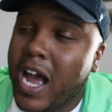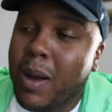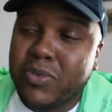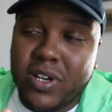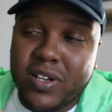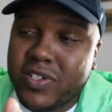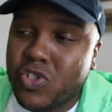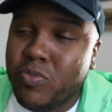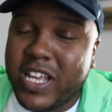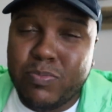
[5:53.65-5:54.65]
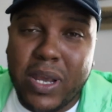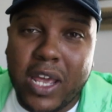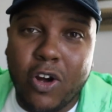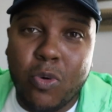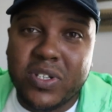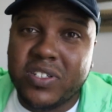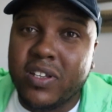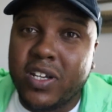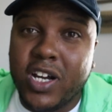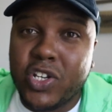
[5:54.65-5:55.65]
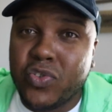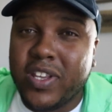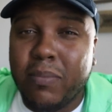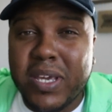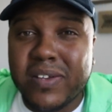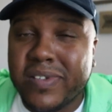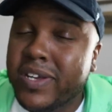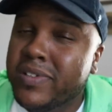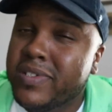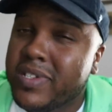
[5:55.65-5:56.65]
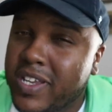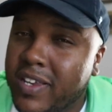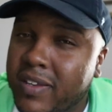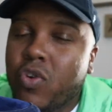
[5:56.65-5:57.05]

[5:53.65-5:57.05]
I'm gonna assume that's paying homage to the country that Mita Sneakers is in.